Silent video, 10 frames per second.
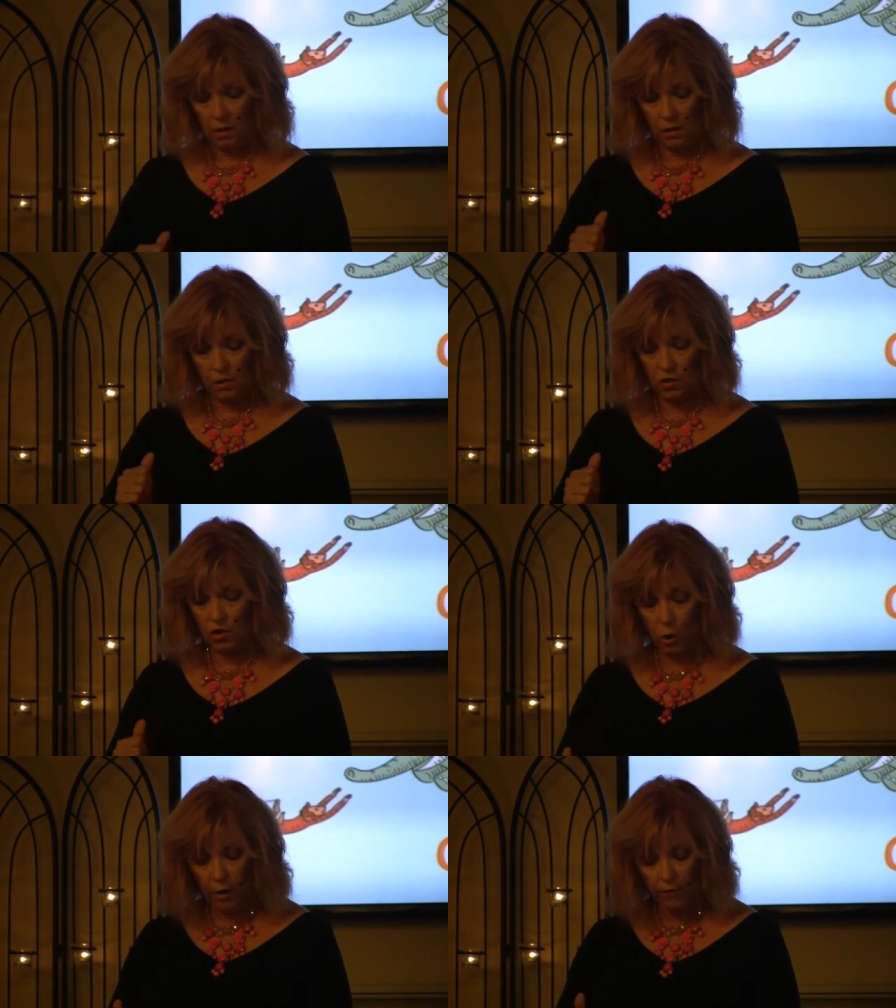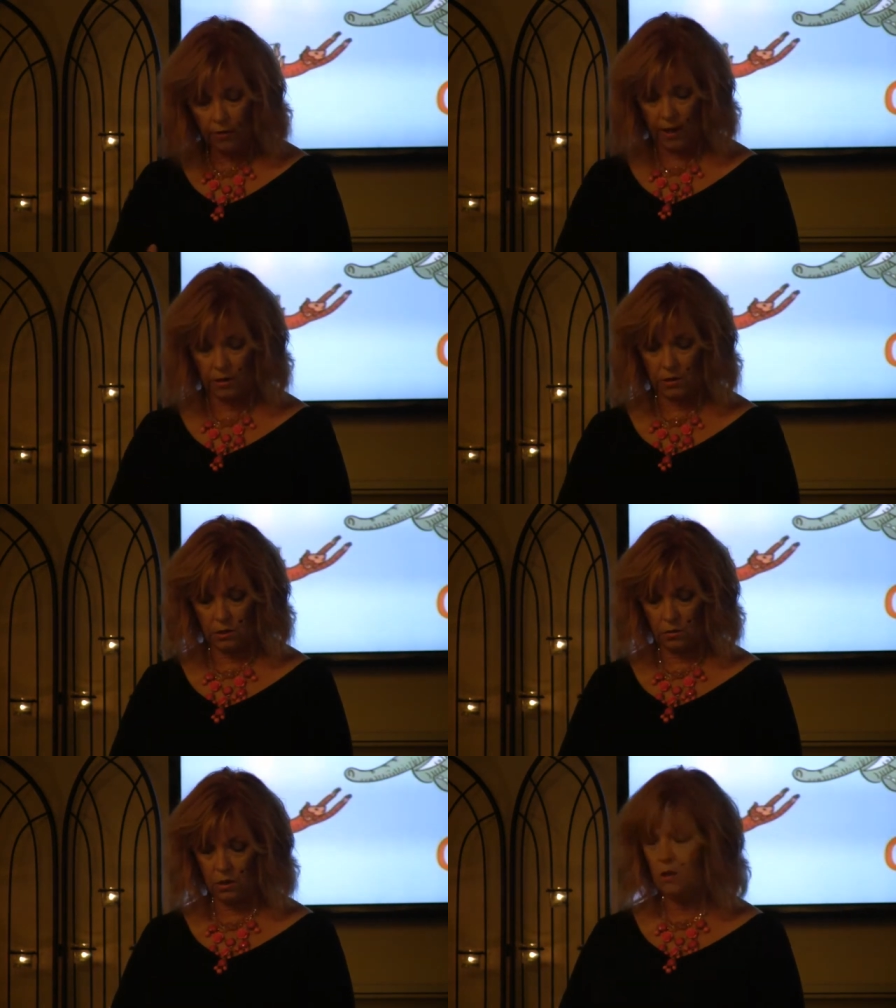this joyful
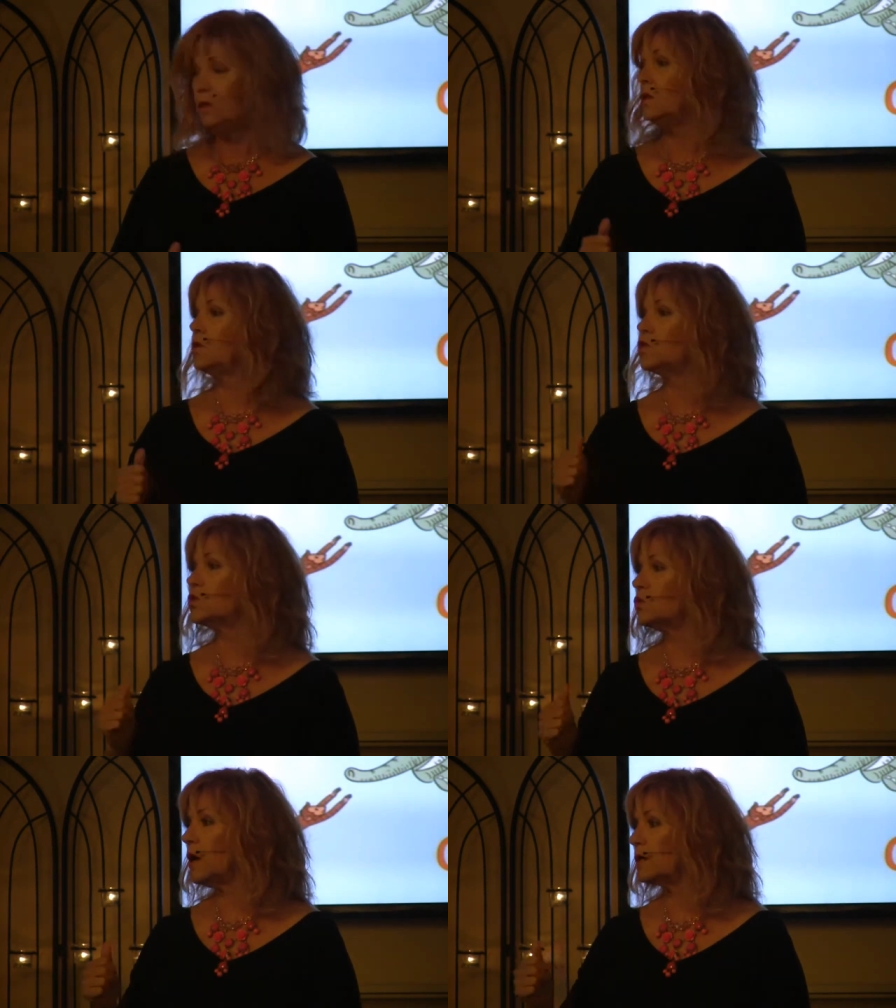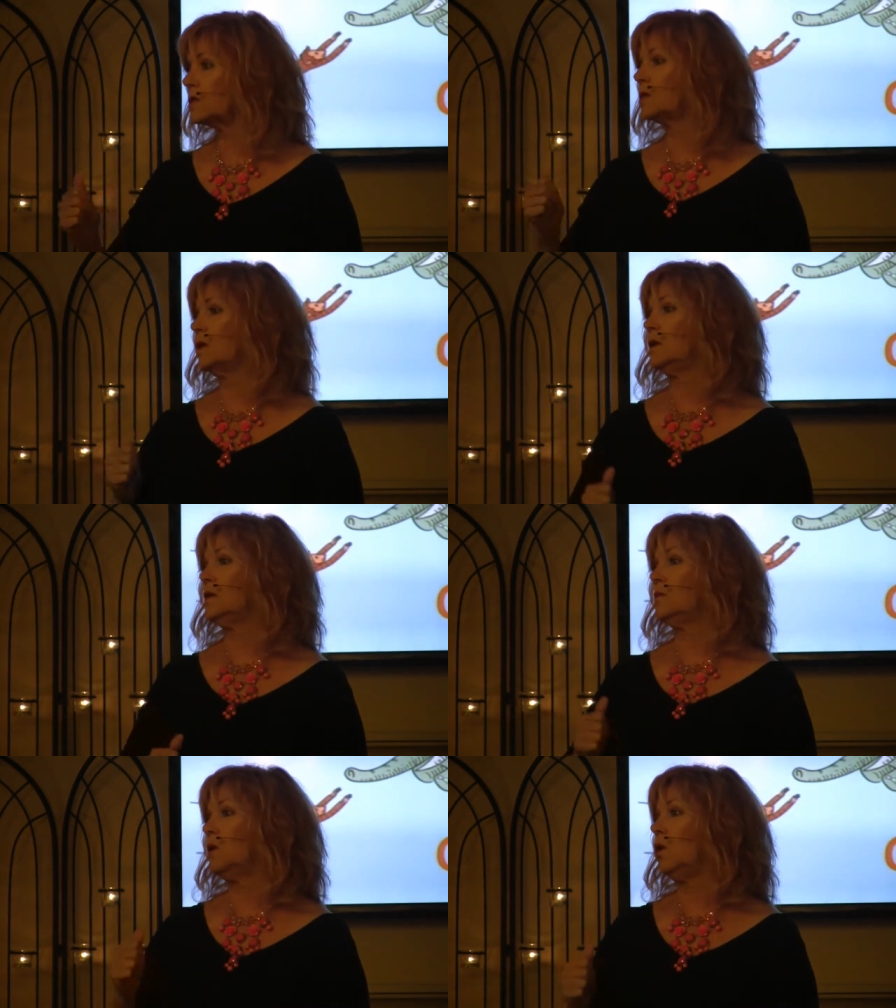attitude, this trust
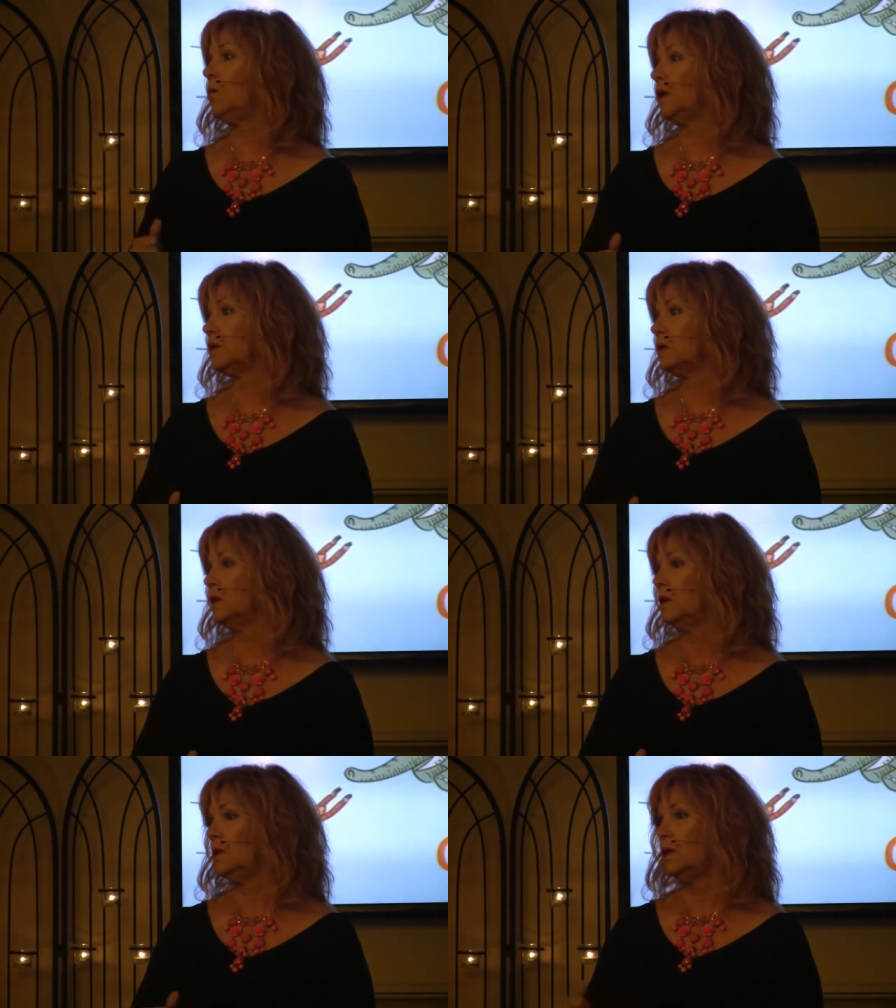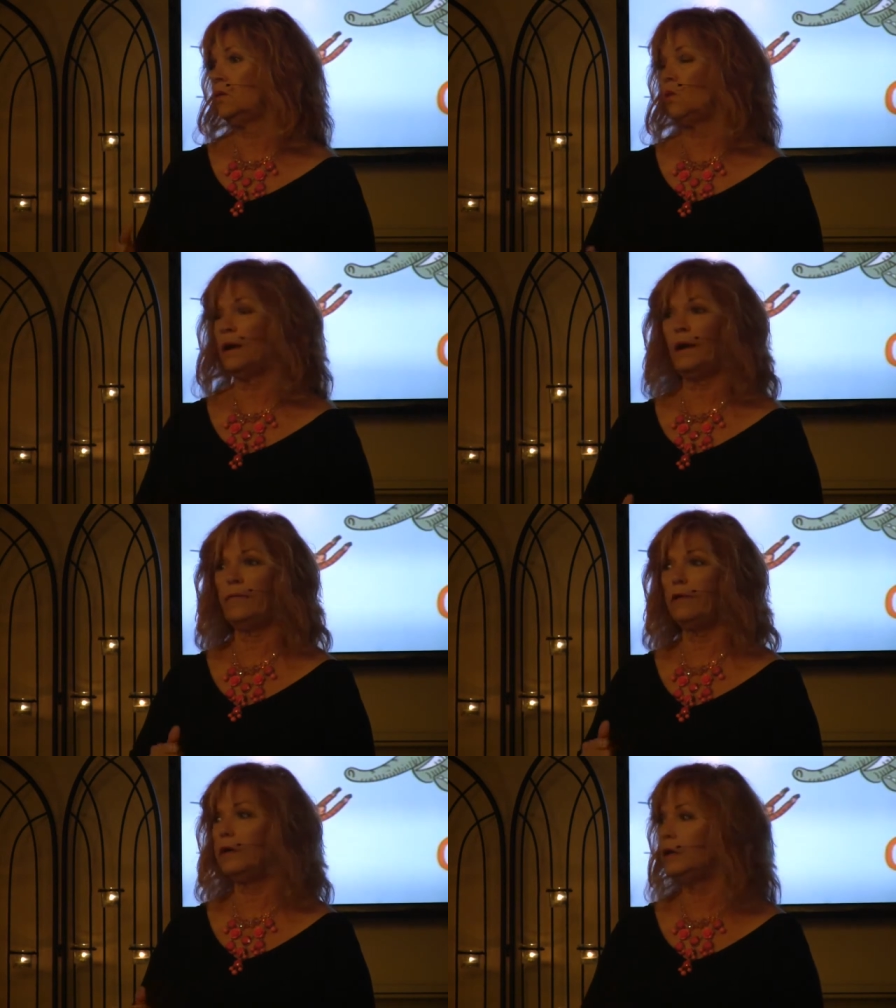in the moment that
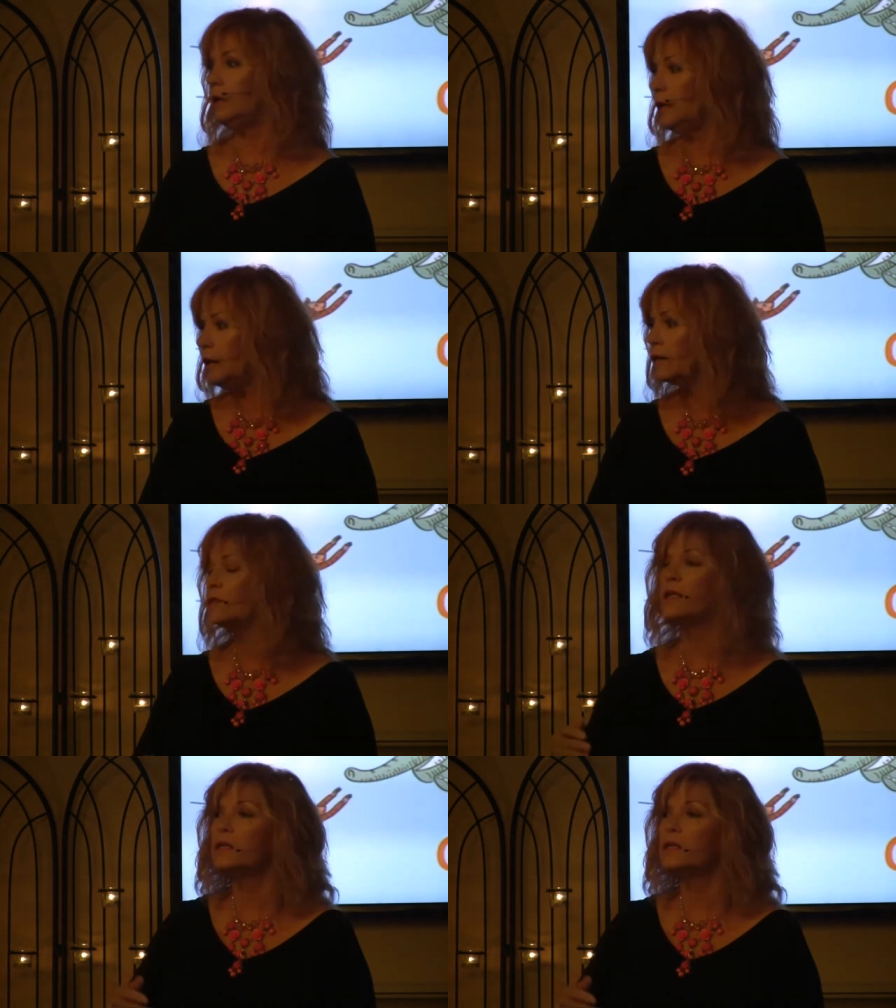whatever it is,